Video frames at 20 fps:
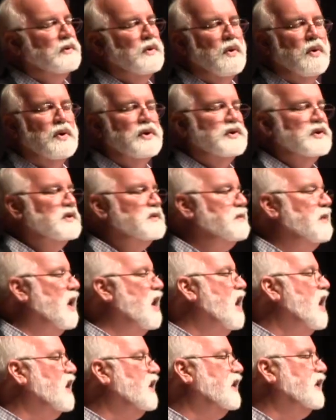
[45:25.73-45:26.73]
gorgeous
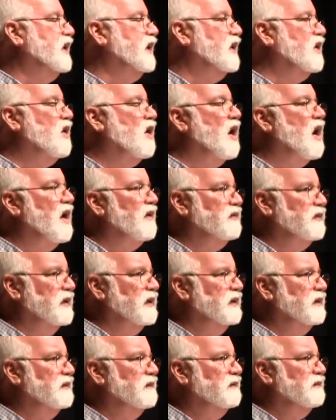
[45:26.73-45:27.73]
mahogany
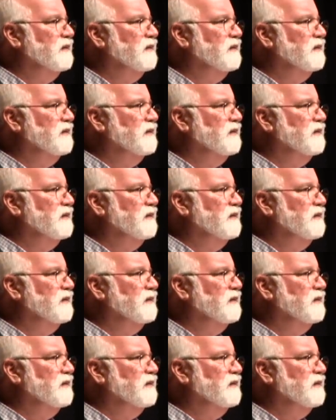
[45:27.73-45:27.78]
coffin